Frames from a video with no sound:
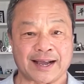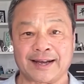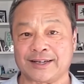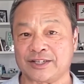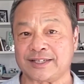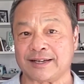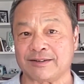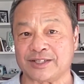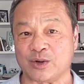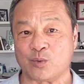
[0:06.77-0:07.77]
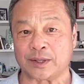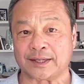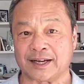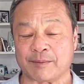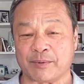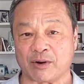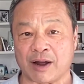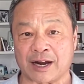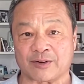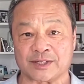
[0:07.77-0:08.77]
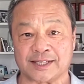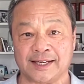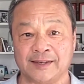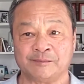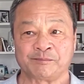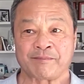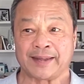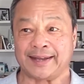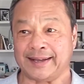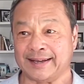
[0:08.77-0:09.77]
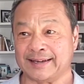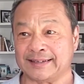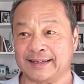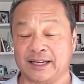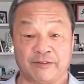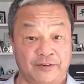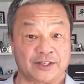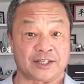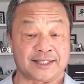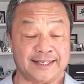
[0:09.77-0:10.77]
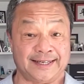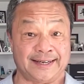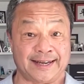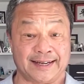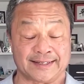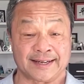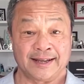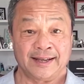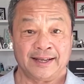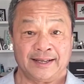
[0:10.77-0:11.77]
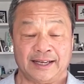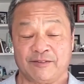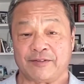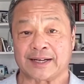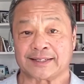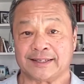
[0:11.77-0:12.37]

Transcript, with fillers: kind of tells you what kind of bureaucracy and inefficiency has infected